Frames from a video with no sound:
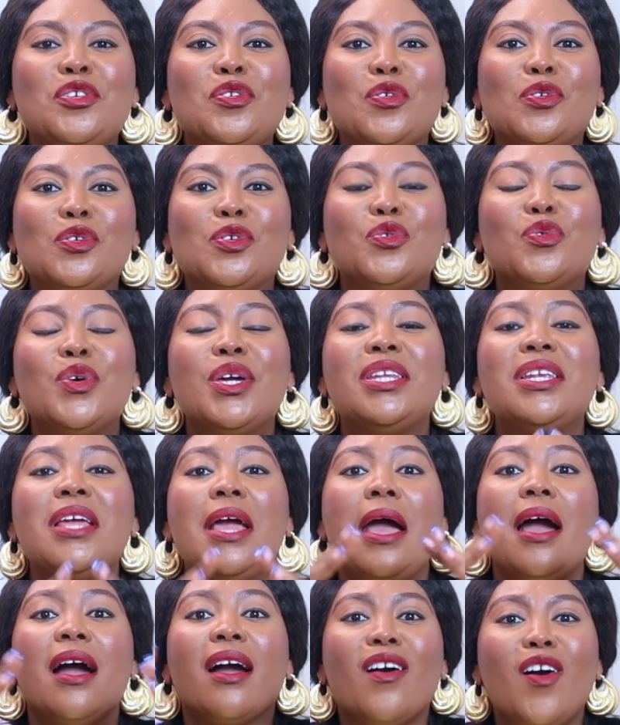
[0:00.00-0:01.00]
know, doing
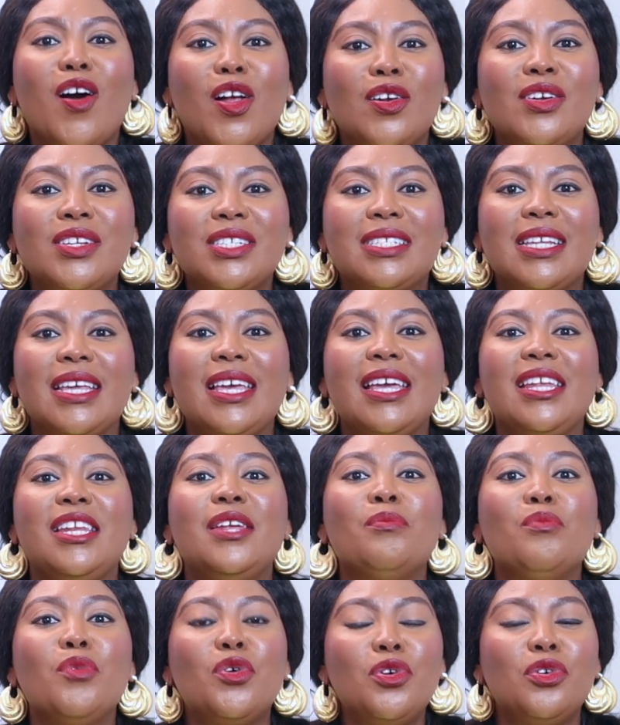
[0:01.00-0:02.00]
colors in
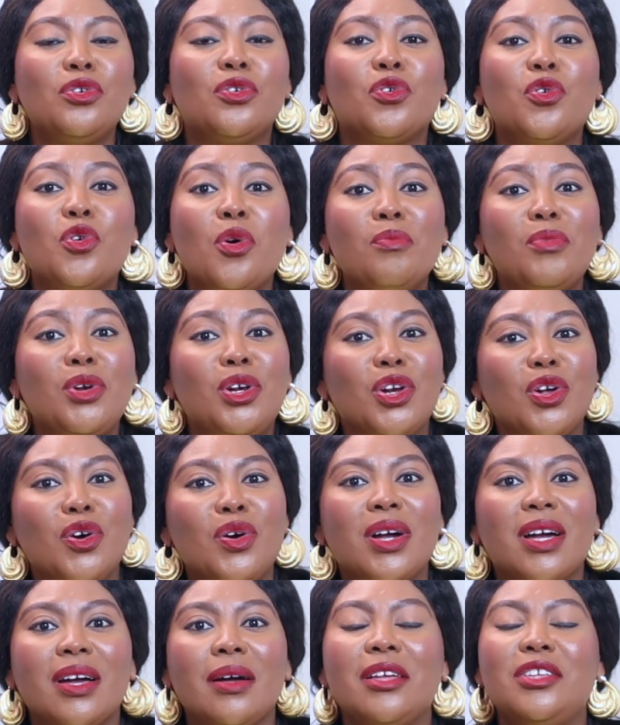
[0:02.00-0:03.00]
a monochrome
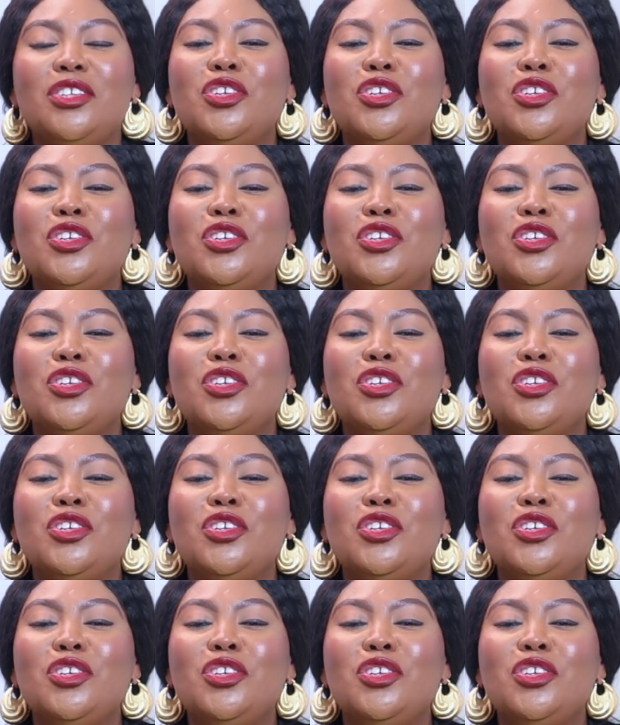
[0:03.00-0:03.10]
look,